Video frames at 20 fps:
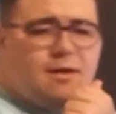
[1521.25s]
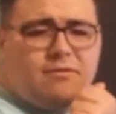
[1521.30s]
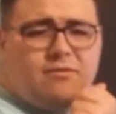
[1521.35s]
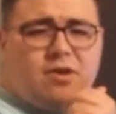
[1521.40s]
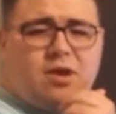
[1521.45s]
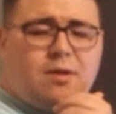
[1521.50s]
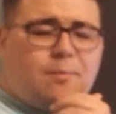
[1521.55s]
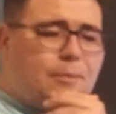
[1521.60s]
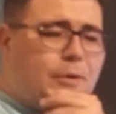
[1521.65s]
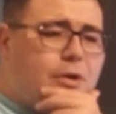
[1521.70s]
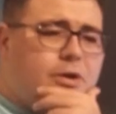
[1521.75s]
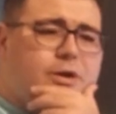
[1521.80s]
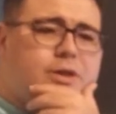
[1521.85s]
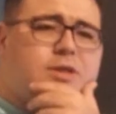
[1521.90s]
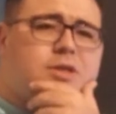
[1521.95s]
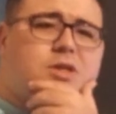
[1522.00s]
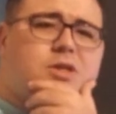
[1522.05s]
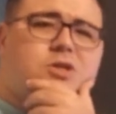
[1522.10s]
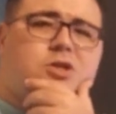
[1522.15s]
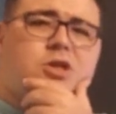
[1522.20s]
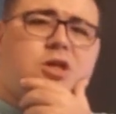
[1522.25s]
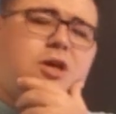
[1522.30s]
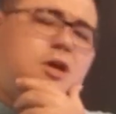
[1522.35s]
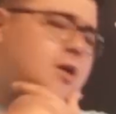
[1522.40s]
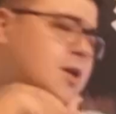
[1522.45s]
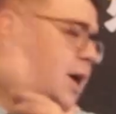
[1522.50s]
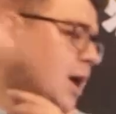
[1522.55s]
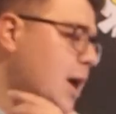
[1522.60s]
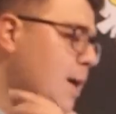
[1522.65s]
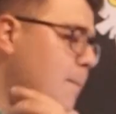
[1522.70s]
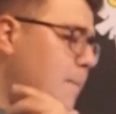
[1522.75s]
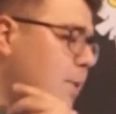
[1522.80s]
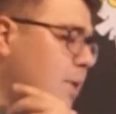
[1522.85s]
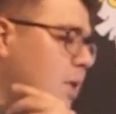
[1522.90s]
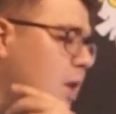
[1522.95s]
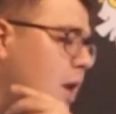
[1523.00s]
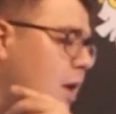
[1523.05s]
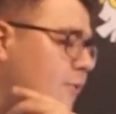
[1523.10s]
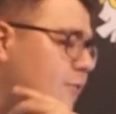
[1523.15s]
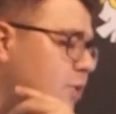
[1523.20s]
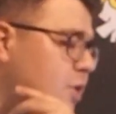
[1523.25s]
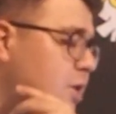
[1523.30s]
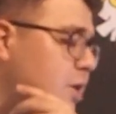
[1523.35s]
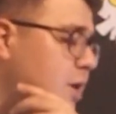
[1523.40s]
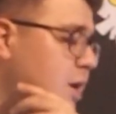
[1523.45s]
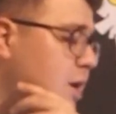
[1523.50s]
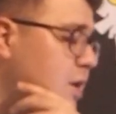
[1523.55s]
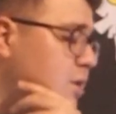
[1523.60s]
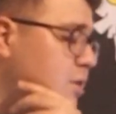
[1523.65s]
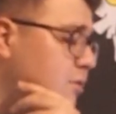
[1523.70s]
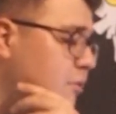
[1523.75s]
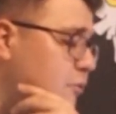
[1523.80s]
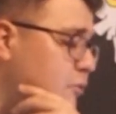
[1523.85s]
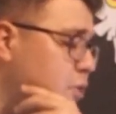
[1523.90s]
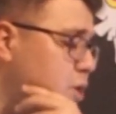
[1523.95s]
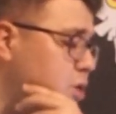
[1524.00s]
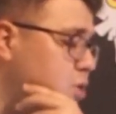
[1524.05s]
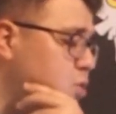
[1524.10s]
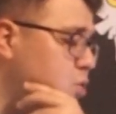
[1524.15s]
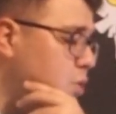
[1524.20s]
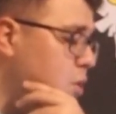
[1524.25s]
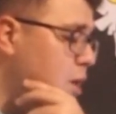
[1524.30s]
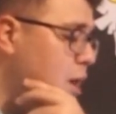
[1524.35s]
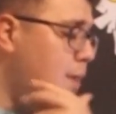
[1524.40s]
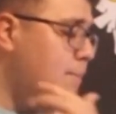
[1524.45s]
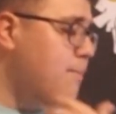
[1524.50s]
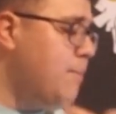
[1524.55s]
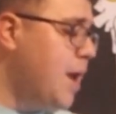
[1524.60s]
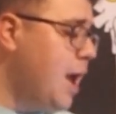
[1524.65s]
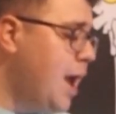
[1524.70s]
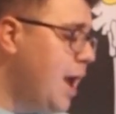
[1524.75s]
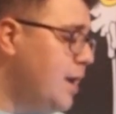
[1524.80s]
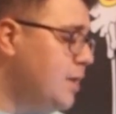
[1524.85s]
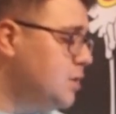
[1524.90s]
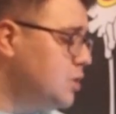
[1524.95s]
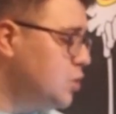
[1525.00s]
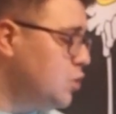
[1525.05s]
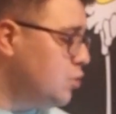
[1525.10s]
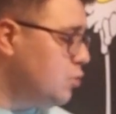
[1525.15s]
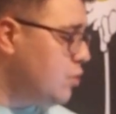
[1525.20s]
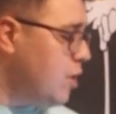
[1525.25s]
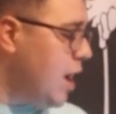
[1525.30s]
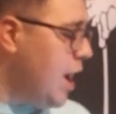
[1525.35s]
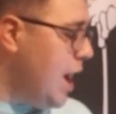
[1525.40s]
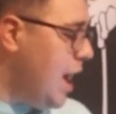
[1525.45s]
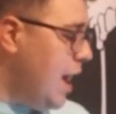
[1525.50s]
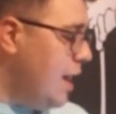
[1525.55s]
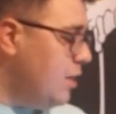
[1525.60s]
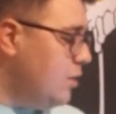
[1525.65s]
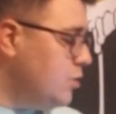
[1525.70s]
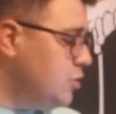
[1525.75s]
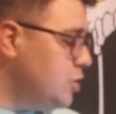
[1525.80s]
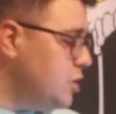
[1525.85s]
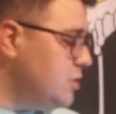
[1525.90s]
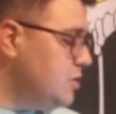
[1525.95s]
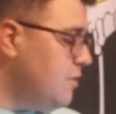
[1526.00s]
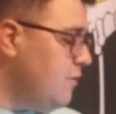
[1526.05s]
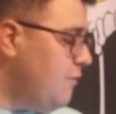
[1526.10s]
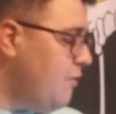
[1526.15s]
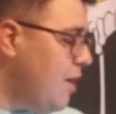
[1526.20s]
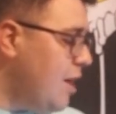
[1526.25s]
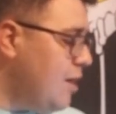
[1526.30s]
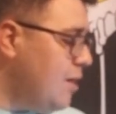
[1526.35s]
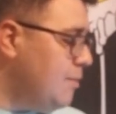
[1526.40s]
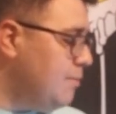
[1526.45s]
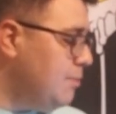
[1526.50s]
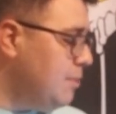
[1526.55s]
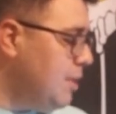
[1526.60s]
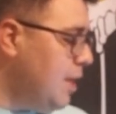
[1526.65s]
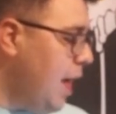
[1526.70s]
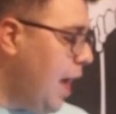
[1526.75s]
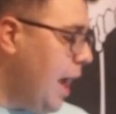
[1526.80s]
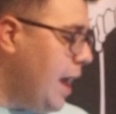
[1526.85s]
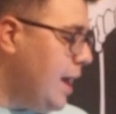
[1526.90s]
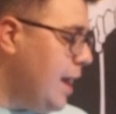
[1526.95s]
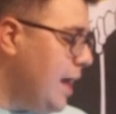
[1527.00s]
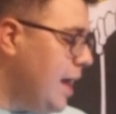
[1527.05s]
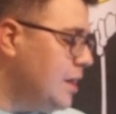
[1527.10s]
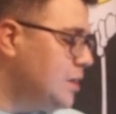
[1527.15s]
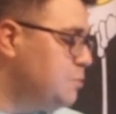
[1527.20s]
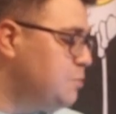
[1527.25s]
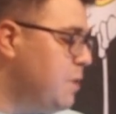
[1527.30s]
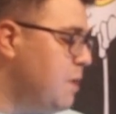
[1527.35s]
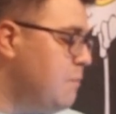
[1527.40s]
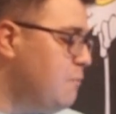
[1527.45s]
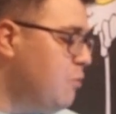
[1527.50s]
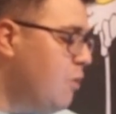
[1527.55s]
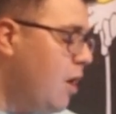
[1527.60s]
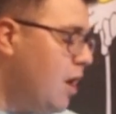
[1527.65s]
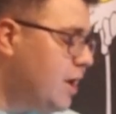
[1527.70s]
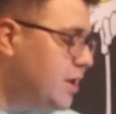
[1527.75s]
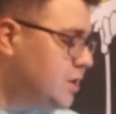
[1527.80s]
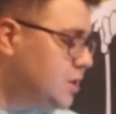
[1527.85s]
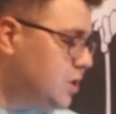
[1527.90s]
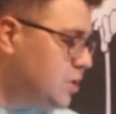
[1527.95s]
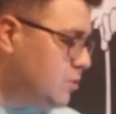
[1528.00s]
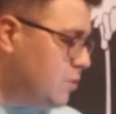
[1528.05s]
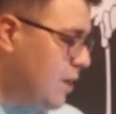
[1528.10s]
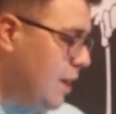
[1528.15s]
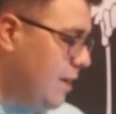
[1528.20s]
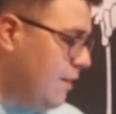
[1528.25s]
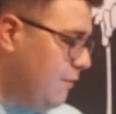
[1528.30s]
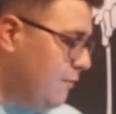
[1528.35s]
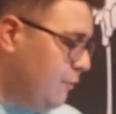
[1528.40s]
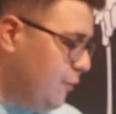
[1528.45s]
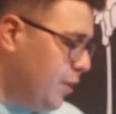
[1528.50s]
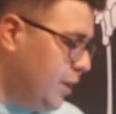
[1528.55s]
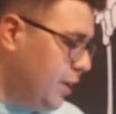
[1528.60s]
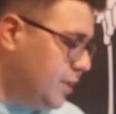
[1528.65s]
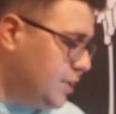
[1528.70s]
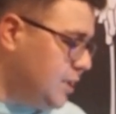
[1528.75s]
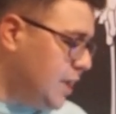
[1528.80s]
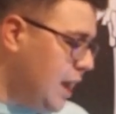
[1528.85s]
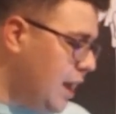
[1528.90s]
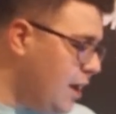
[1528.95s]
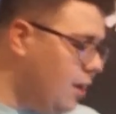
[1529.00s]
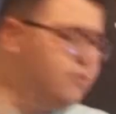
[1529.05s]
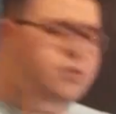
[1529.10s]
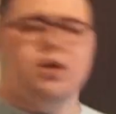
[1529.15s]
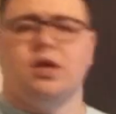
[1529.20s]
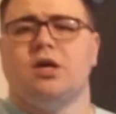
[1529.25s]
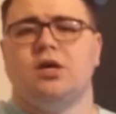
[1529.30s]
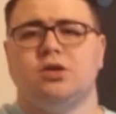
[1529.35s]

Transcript: Vegapunk is such a beloved individual, a man whose energy developed light that's been brought into every town.